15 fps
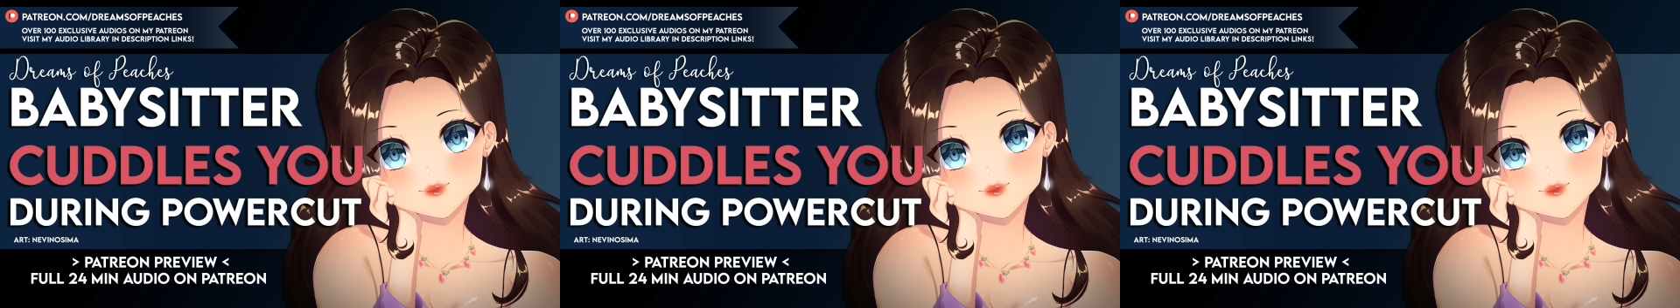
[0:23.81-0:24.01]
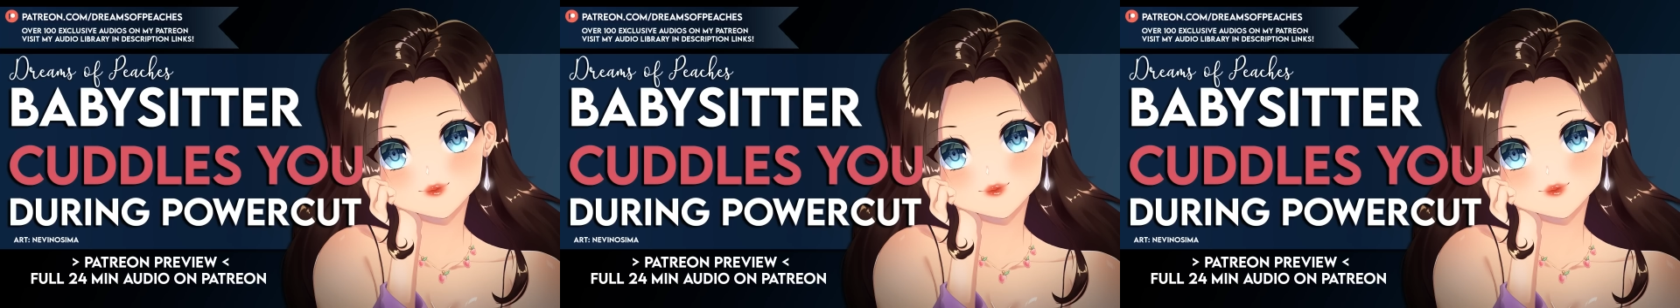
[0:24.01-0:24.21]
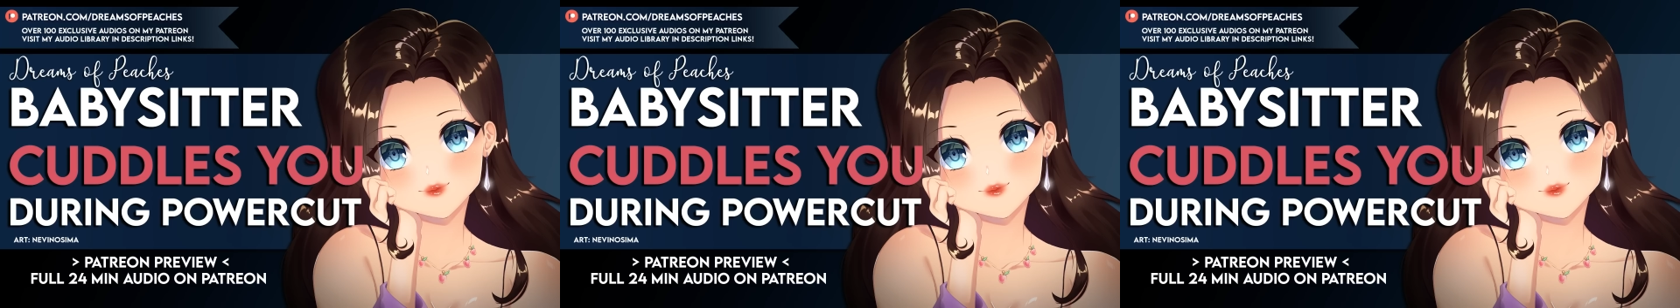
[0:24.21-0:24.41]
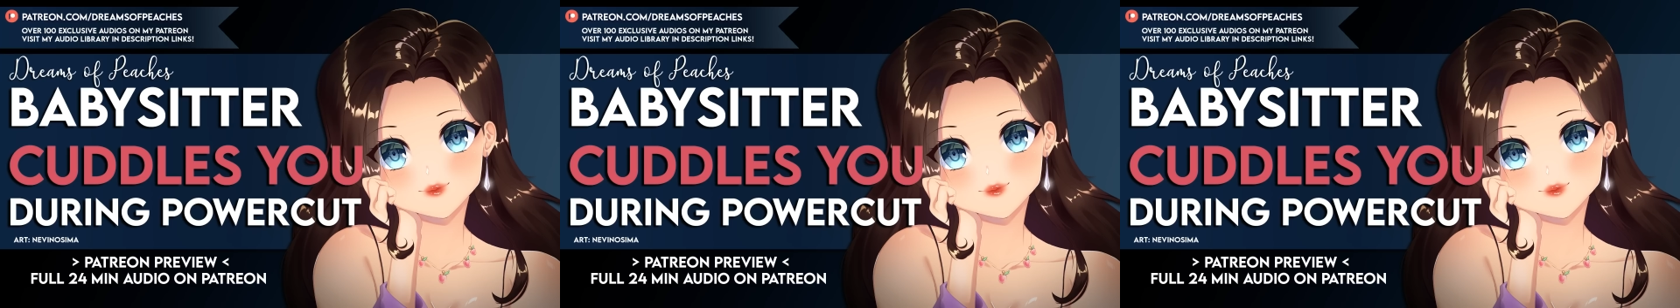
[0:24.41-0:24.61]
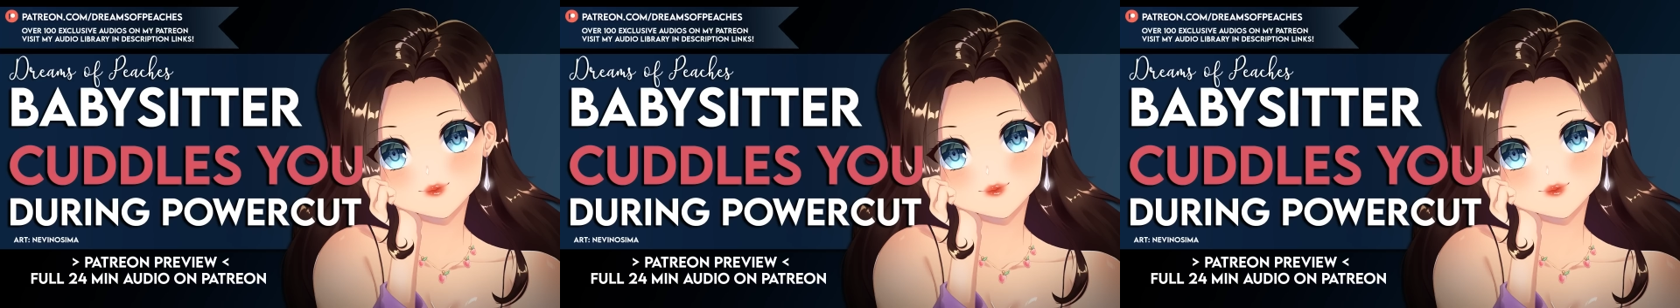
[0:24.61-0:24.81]
I think
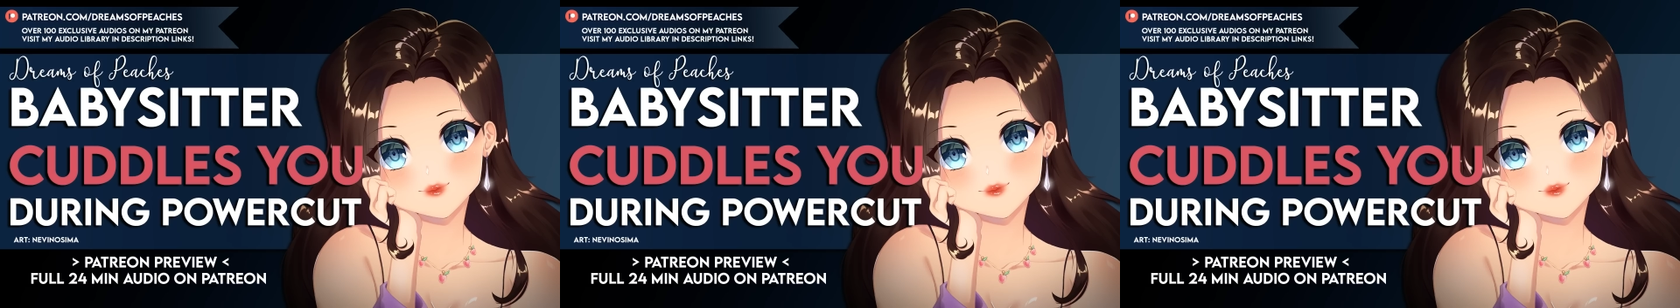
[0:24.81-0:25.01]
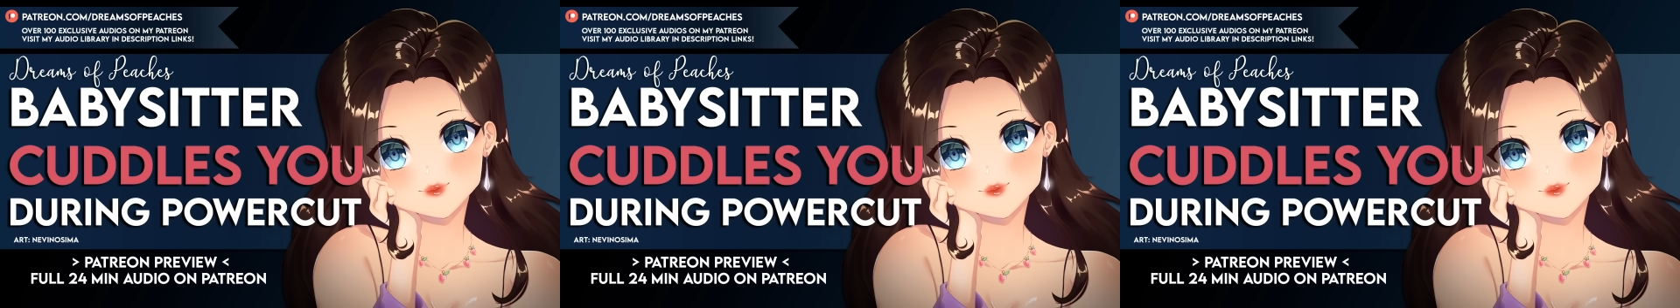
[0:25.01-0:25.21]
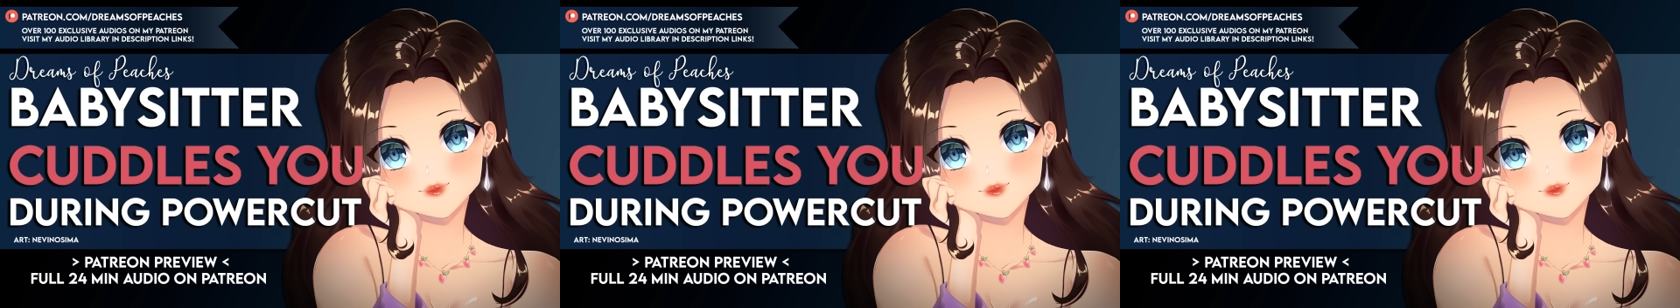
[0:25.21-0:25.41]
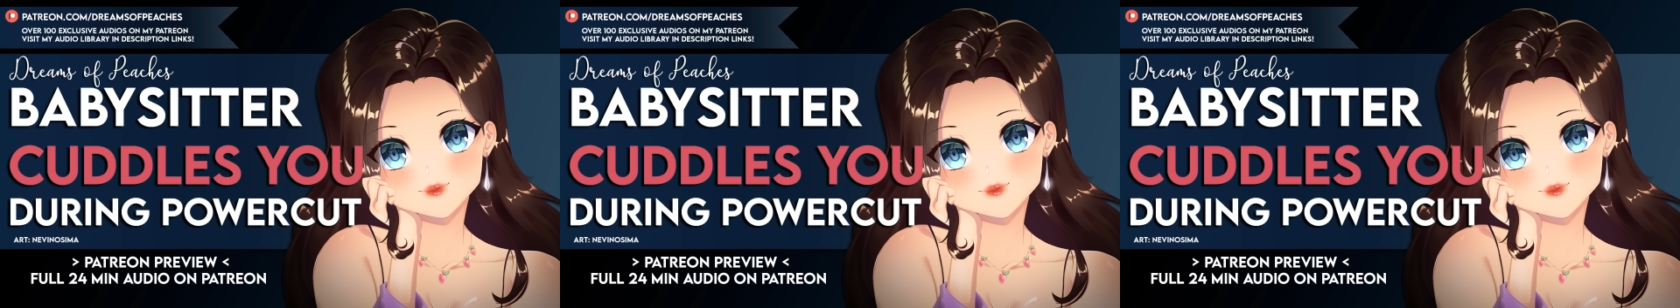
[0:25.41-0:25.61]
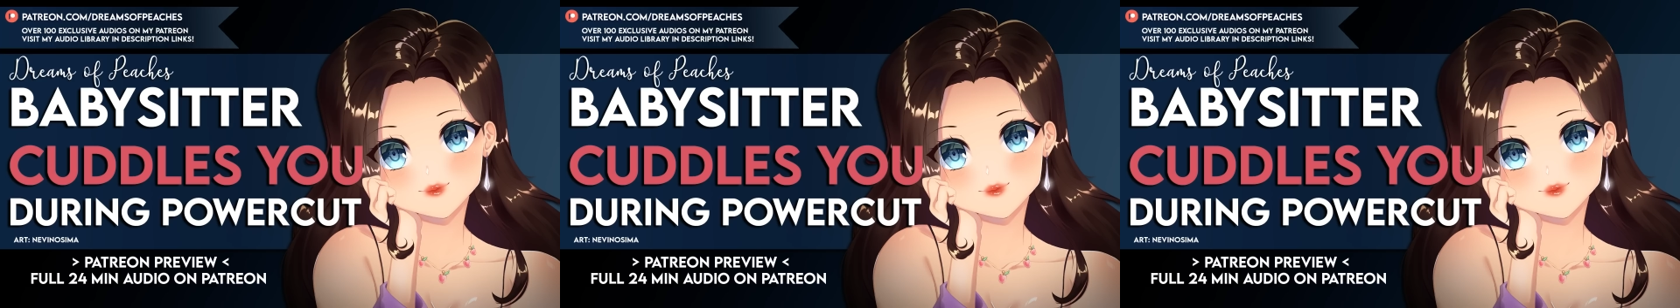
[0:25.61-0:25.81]
looking from the street,
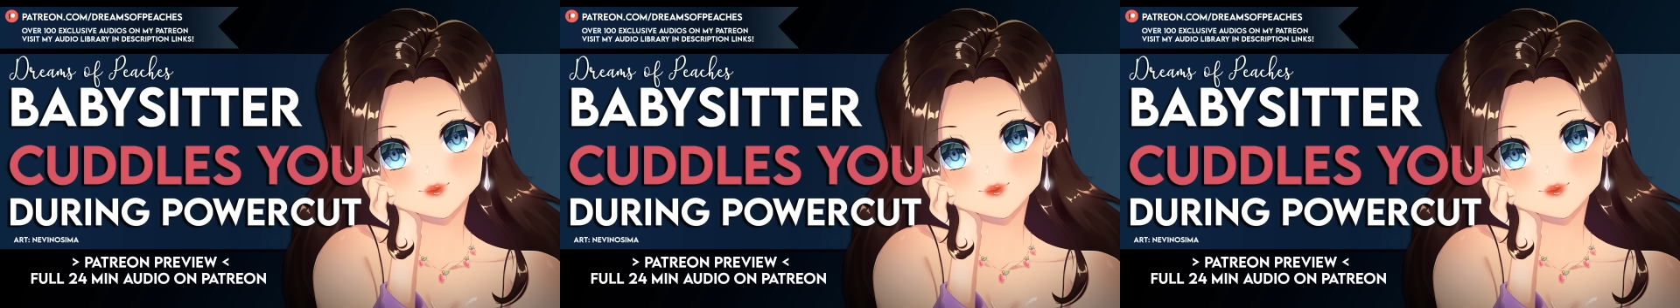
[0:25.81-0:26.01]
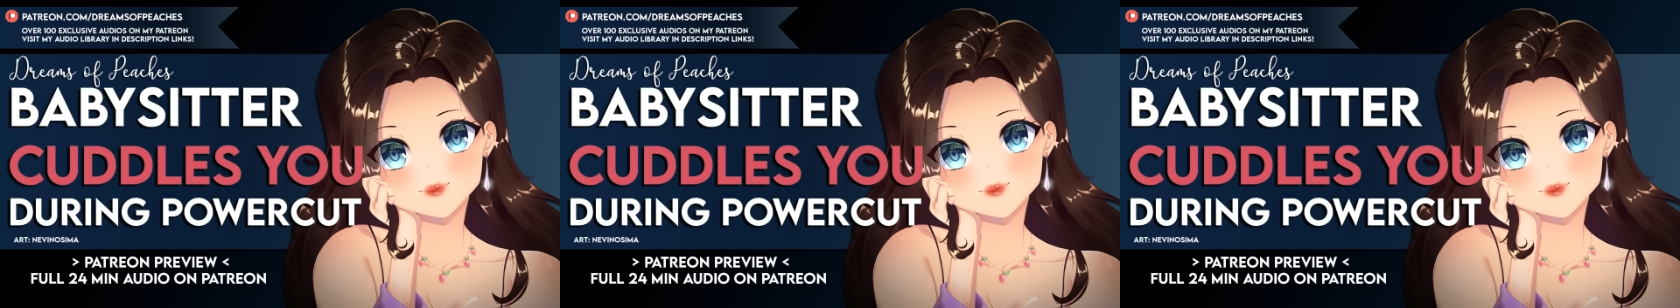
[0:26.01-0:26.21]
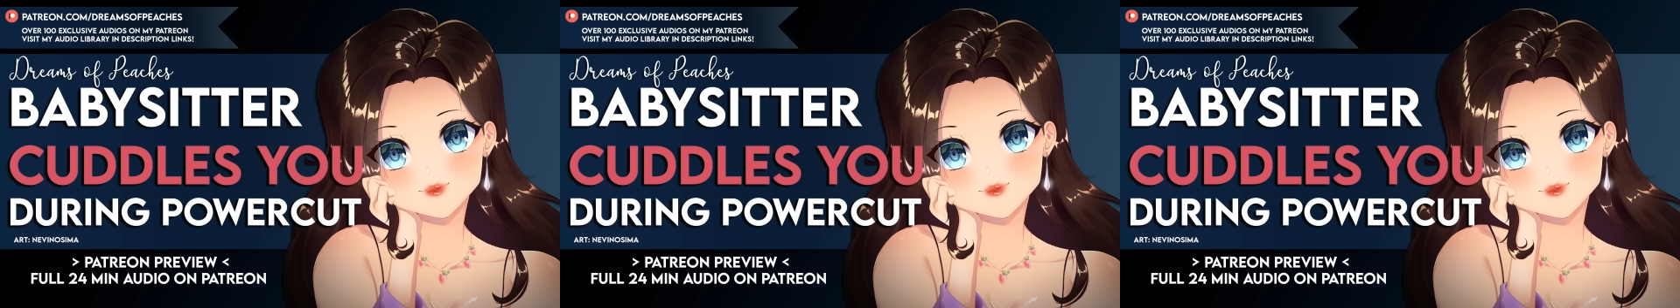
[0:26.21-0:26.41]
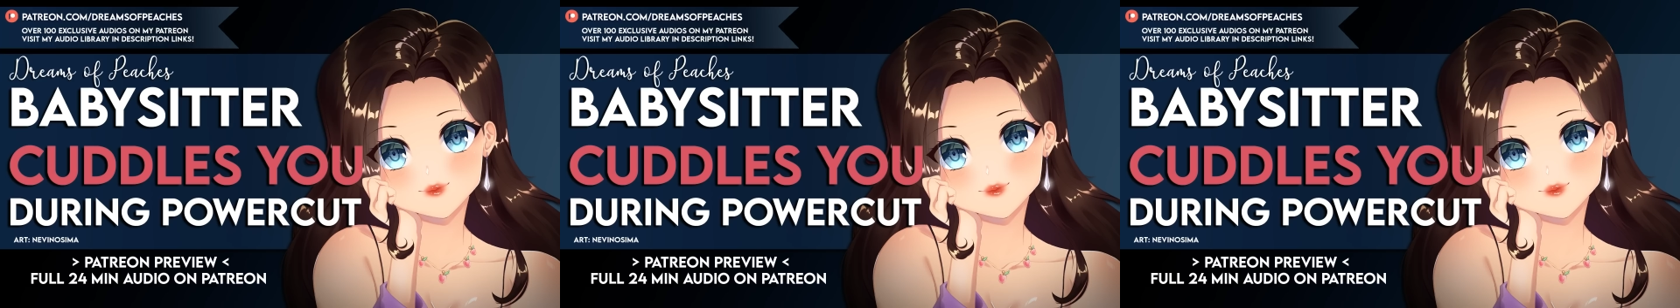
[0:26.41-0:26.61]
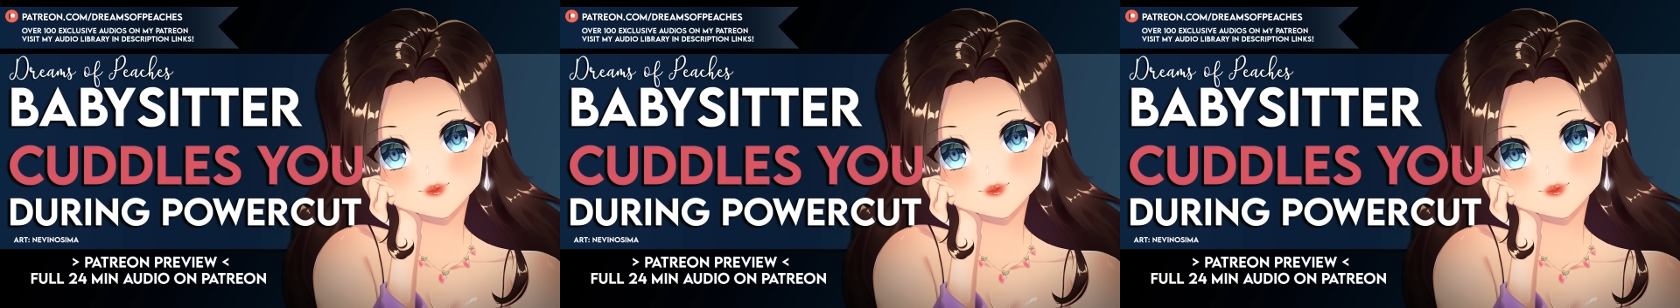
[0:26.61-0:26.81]
it's a power cut.